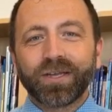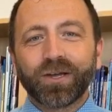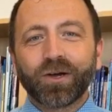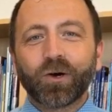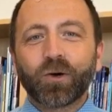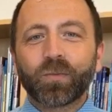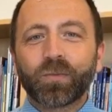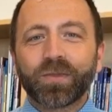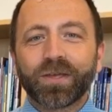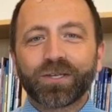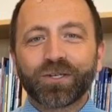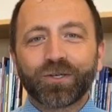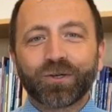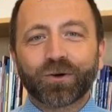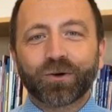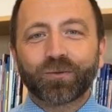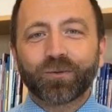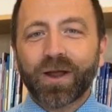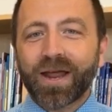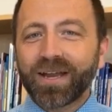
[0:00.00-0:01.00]
hope that
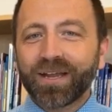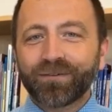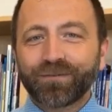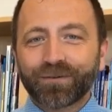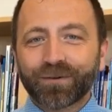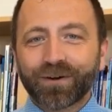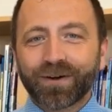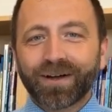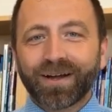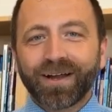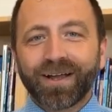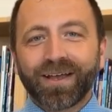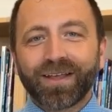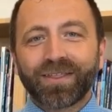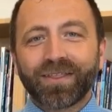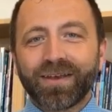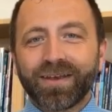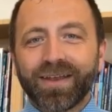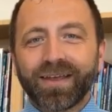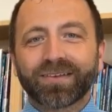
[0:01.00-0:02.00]
you're ready for
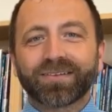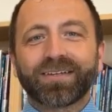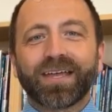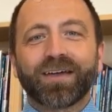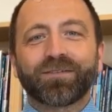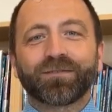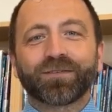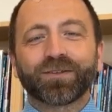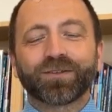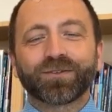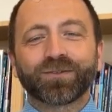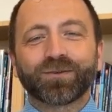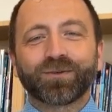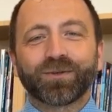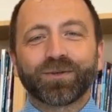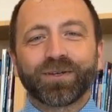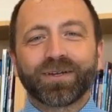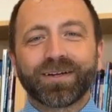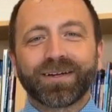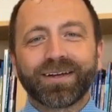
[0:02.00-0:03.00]
the next half of the
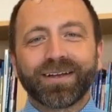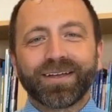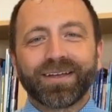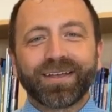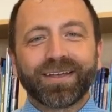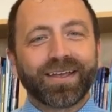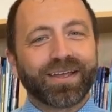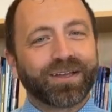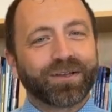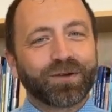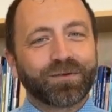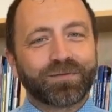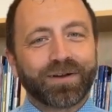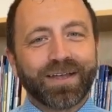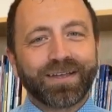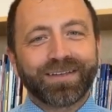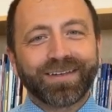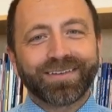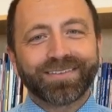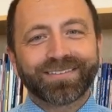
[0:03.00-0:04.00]
school year and go
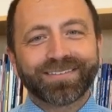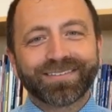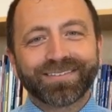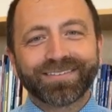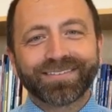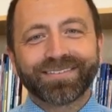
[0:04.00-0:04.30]
Vikings.